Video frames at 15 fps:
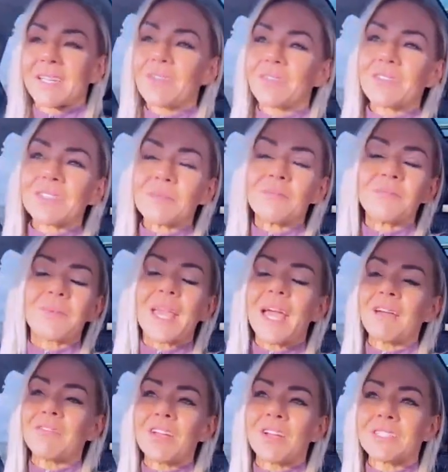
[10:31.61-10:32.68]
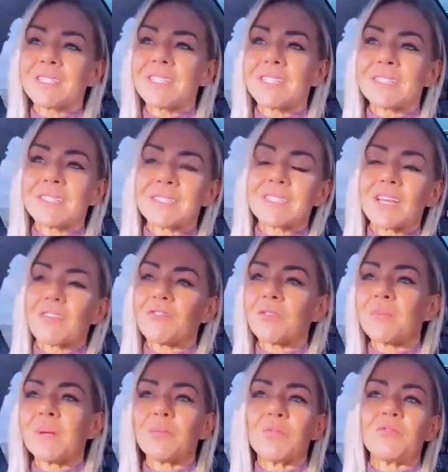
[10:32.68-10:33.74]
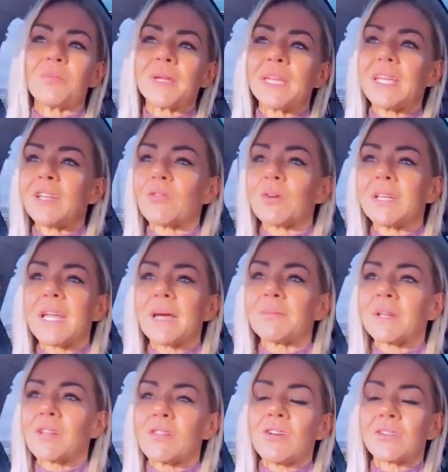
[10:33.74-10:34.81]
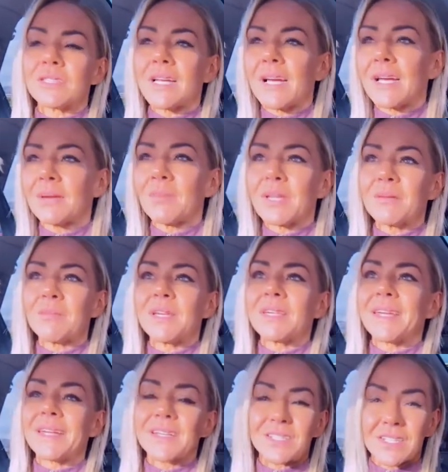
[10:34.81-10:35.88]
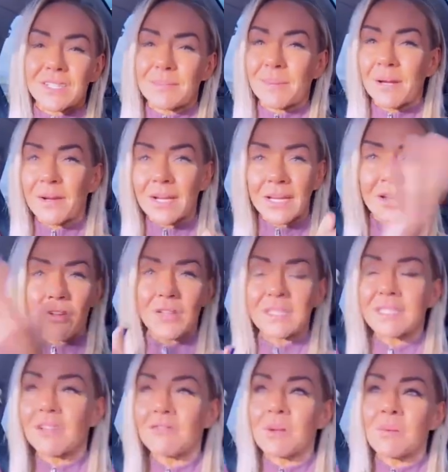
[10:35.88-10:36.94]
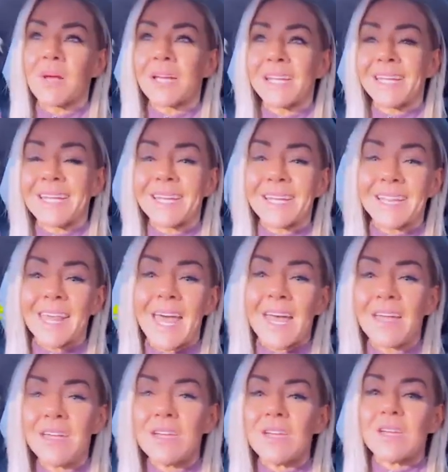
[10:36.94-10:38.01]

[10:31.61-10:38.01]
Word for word: Now, there's some caveats to this and stuff for people who've been keto adapted a long time. It can be glycogen sparing and all that stuff, and I'm not going to get into that.